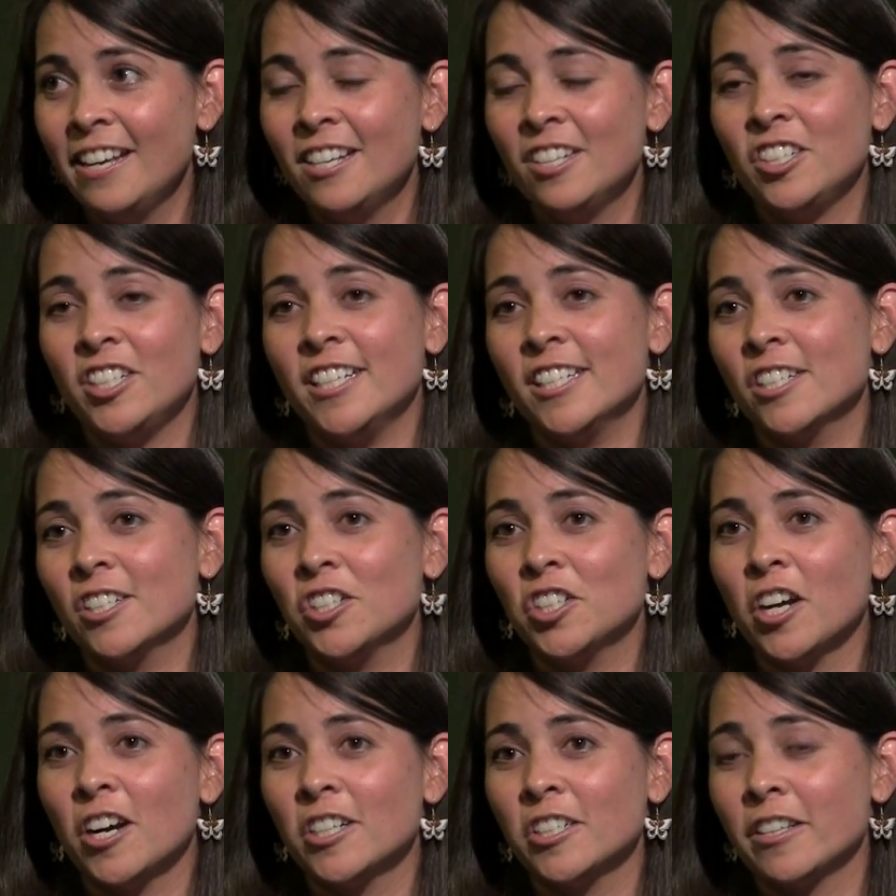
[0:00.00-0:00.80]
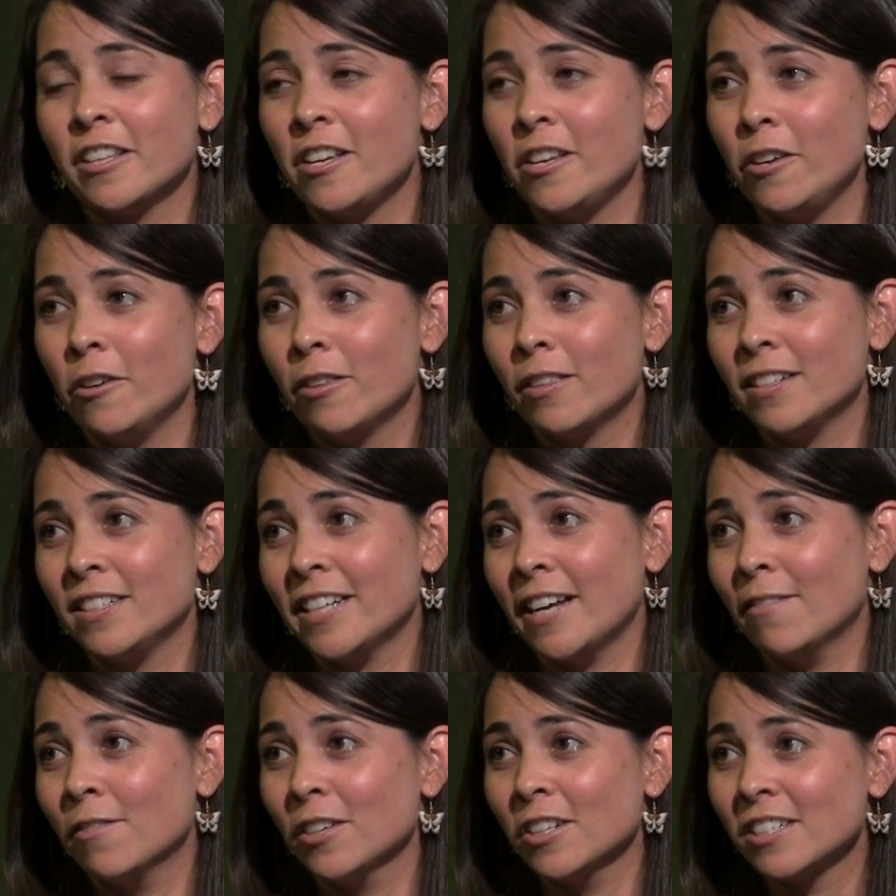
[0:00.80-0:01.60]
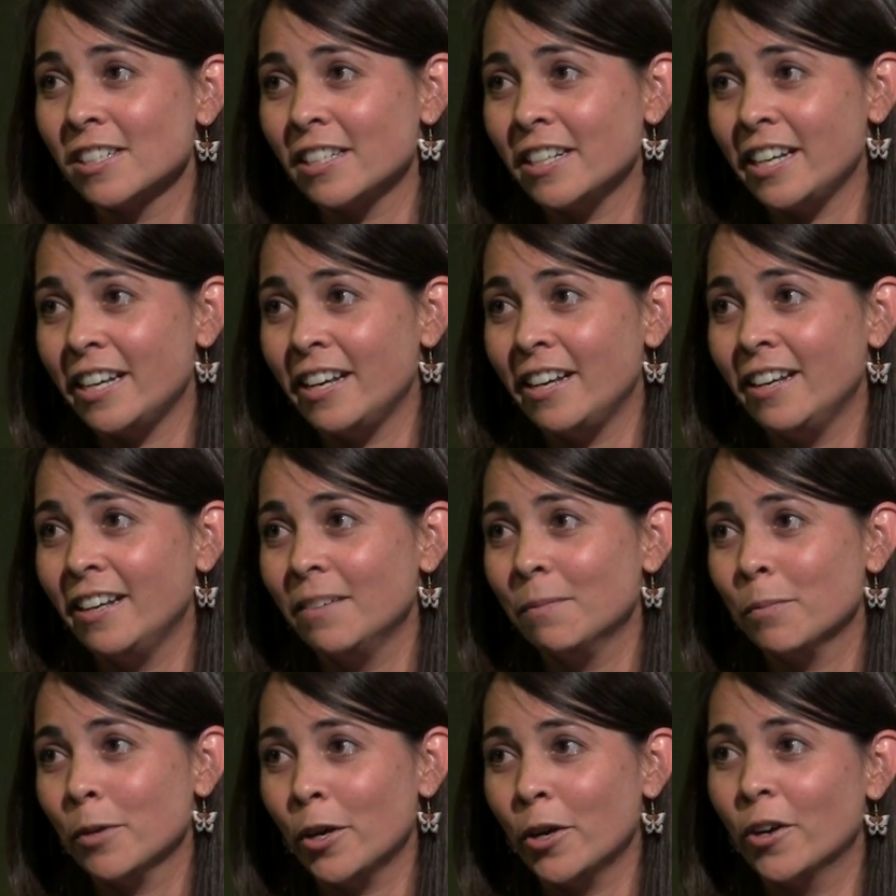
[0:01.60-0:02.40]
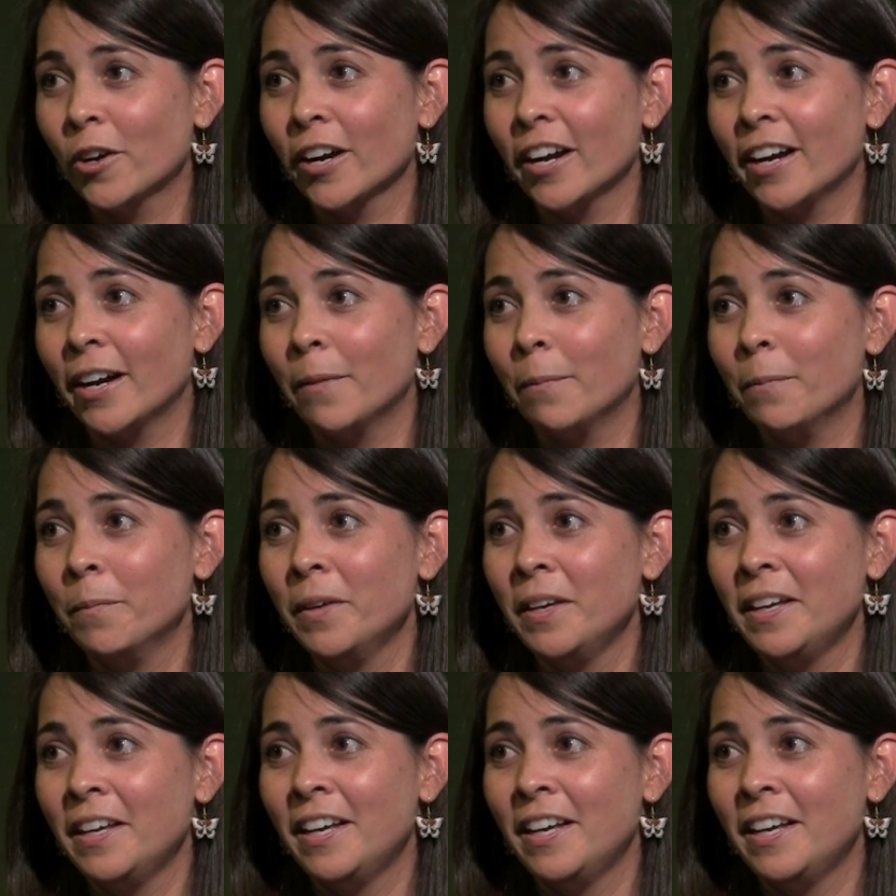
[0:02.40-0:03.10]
She's in charge of the Youth and Diversity program.